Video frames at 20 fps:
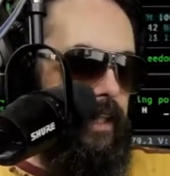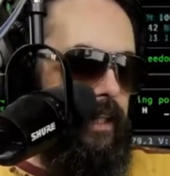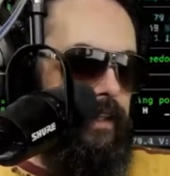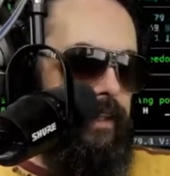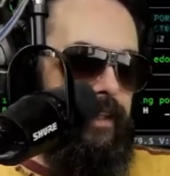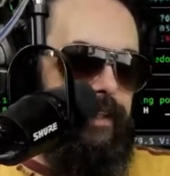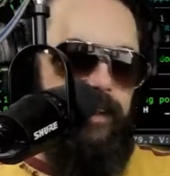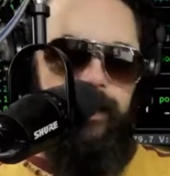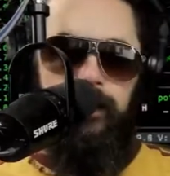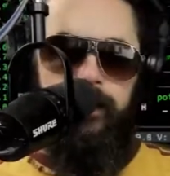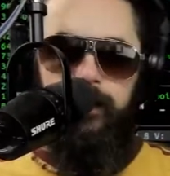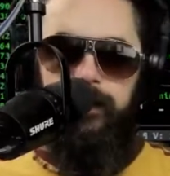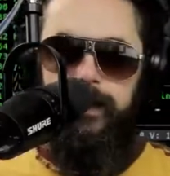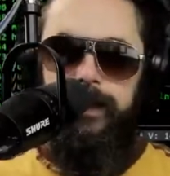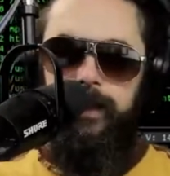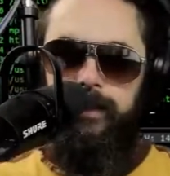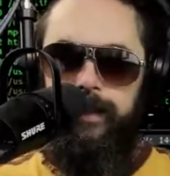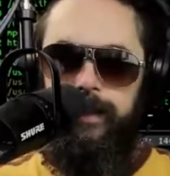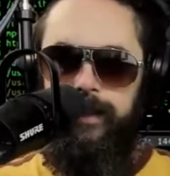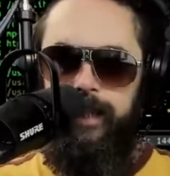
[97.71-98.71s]
There's the new
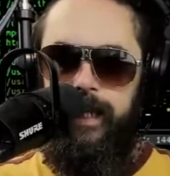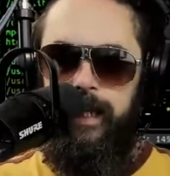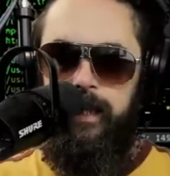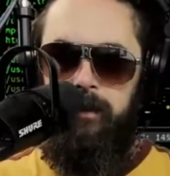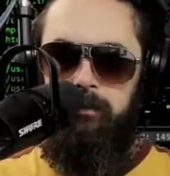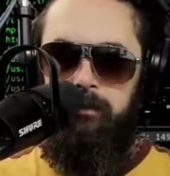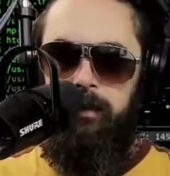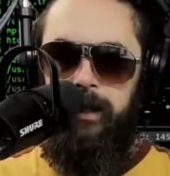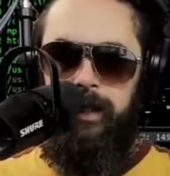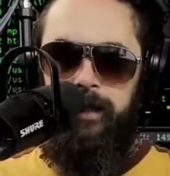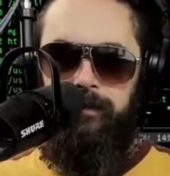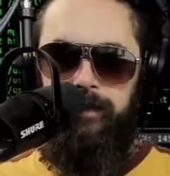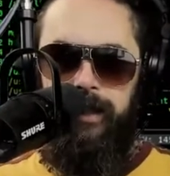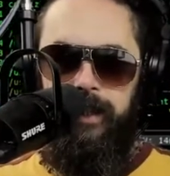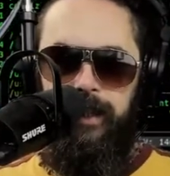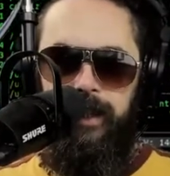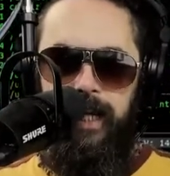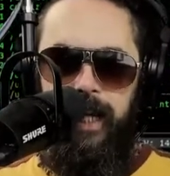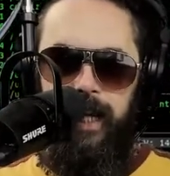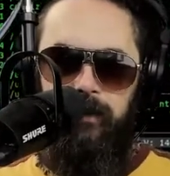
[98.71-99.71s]
series I had planned for
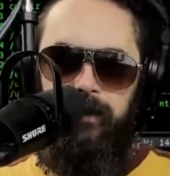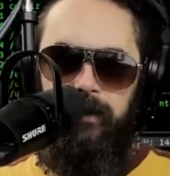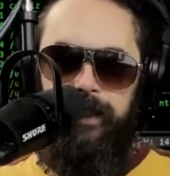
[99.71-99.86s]
July,